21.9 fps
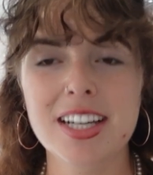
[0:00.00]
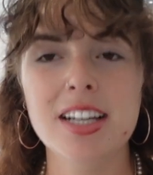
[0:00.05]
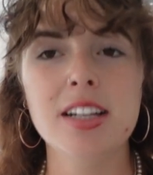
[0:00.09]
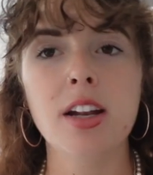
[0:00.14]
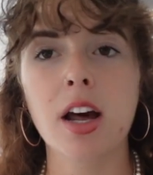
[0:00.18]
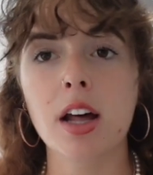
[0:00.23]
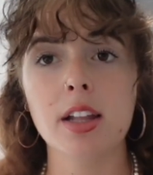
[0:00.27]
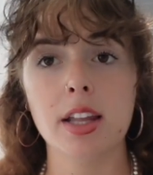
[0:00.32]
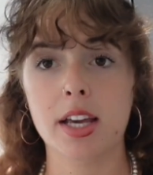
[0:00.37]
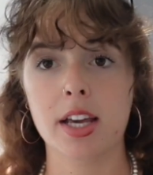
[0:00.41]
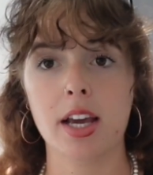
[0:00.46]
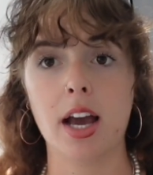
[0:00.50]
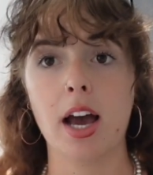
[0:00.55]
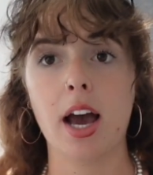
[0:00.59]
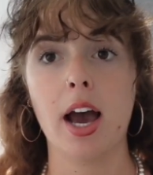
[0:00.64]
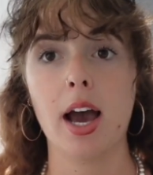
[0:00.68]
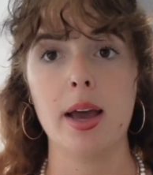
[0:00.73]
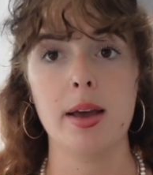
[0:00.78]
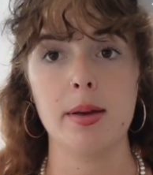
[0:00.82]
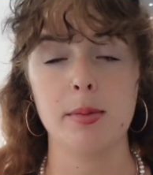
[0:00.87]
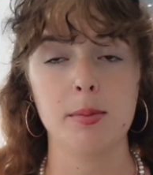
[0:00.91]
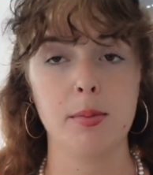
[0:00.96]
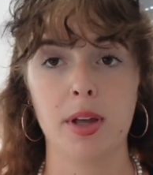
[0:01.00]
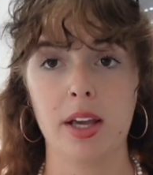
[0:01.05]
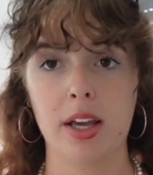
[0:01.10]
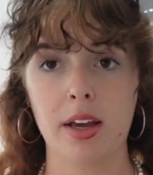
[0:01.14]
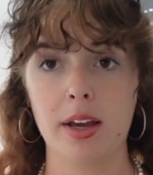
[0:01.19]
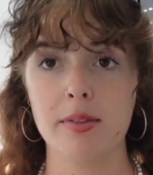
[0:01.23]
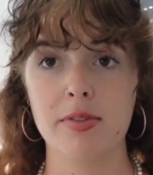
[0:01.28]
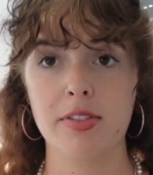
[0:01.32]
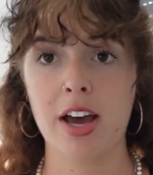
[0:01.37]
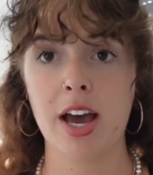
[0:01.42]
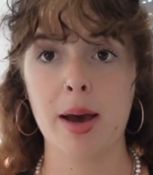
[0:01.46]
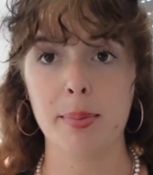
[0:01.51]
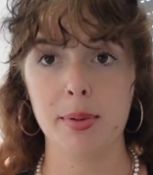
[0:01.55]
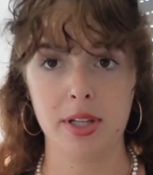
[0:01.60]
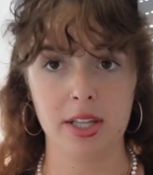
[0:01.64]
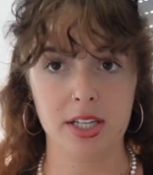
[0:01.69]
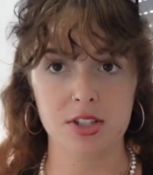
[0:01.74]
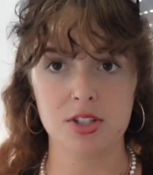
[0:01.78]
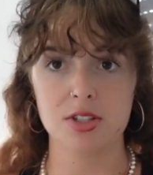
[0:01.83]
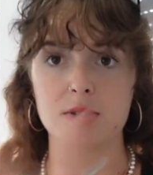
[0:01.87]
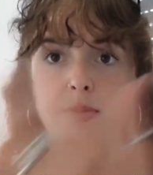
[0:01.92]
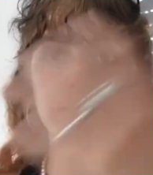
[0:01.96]
not like I'm like fat, but
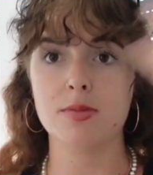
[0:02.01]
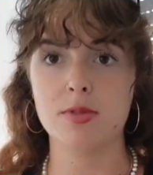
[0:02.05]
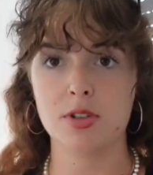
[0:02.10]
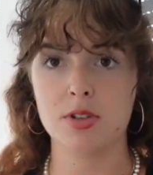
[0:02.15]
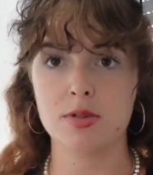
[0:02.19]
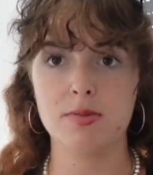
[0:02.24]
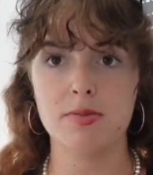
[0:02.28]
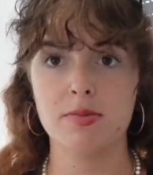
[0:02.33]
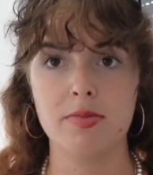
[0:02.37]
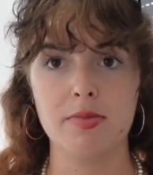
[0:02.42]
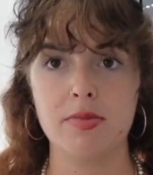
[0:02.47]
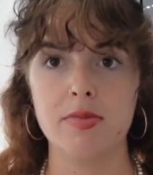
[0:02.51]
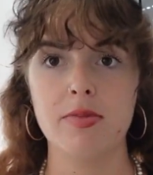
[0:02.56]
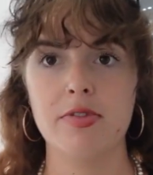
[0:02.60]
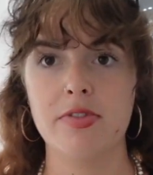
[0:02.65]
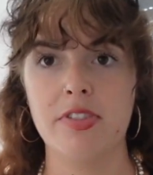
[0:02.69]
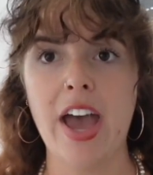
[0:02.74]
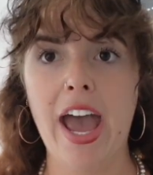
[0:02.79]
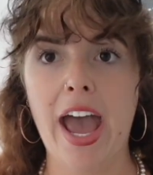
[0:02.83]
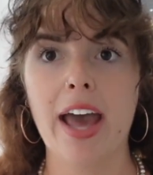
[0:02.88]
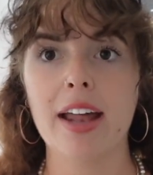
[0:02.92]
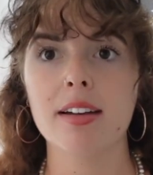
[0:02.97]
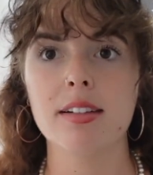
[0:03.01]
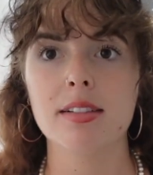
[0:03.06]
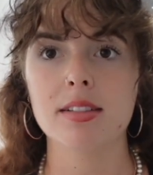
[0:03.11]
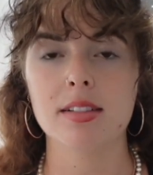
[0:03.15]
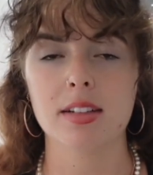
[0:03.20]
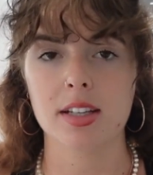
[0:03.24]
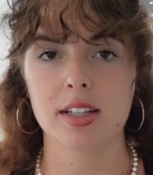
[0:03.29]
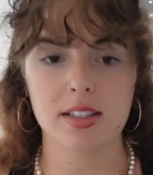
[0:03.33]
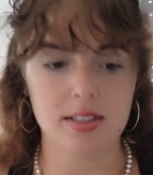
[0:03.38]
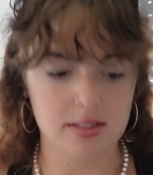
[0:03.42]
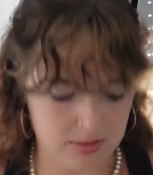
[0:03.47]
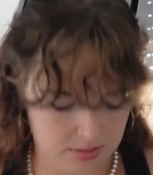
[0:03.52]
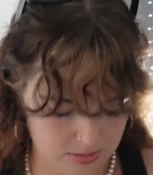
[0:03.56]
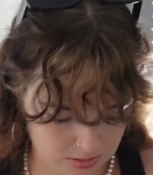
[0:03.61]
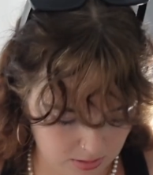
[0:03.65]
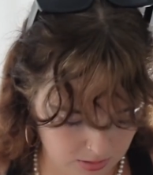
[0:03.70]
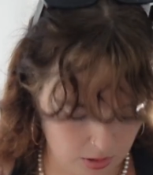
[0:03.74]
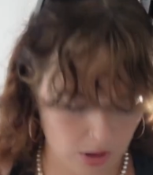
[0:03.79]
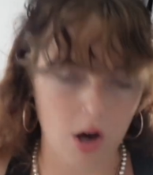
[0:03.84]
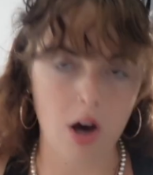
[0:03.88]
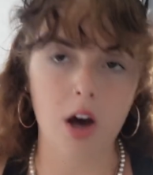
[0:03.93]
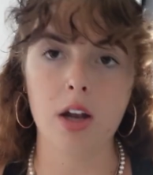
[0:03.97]
like just fat, like
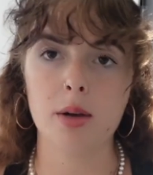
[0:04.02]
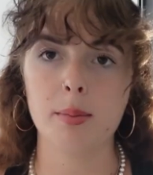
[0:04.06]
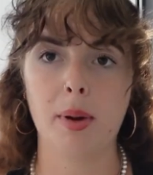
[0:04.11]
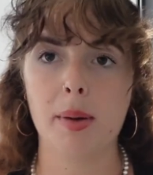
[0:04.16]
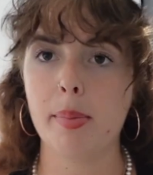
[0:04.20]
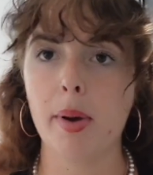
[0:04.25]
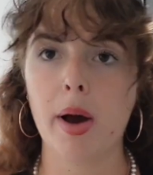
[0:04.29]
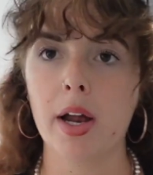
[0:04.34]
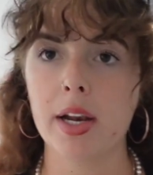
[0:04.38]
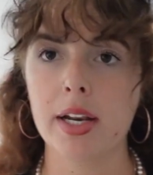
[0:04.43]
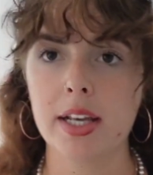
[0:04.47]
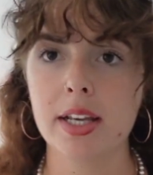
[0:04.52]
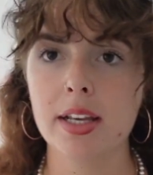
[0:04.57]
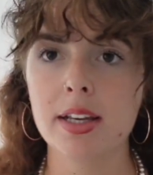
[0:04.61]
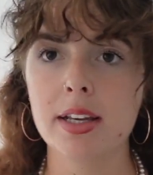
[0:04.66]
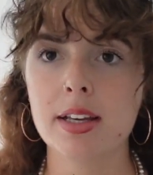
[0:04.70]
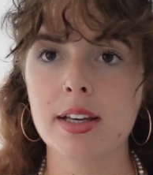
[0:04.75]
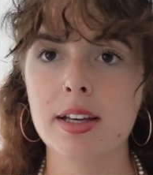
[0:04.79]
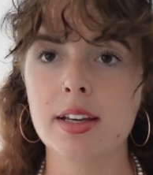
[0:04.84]
on my body,